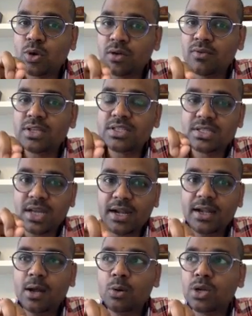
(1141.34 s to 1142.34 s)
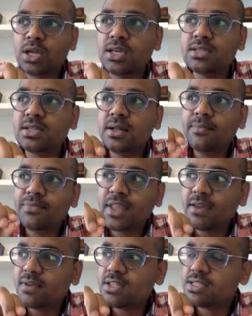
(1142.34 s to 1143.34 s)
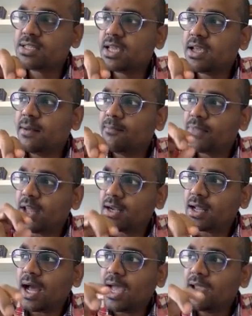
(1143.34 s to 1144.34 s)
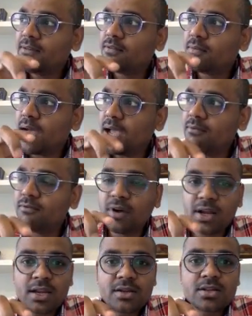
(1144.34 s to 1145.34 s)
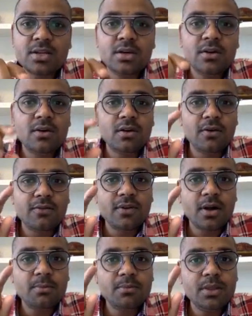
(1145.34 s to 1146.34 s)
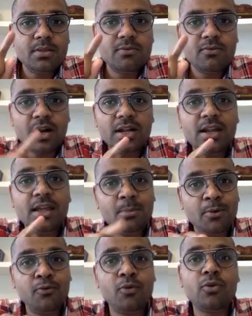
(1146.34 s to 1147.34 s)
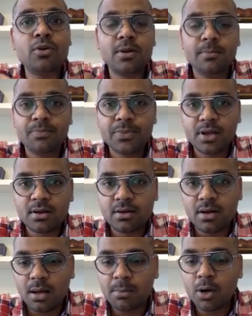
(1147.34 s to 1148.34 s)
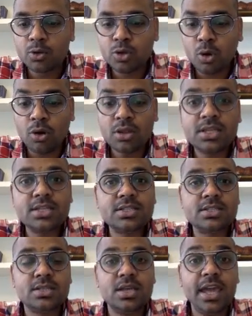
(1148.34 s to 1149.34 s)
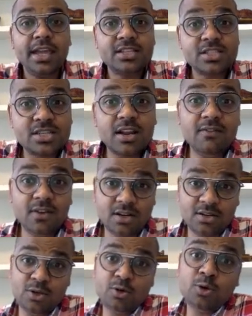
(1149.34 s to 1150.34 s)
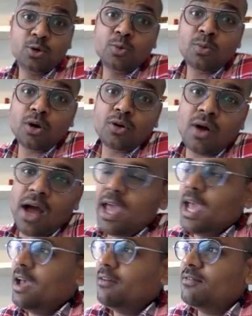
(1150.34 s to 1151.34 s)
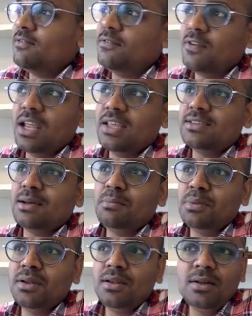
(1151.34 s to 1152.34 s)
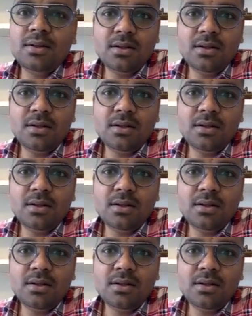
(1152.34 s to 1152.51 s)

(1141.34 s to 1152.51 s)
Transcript: what will stand out is they will say that I am worried from one day before about all this extra work. Tomorrow I have, for example,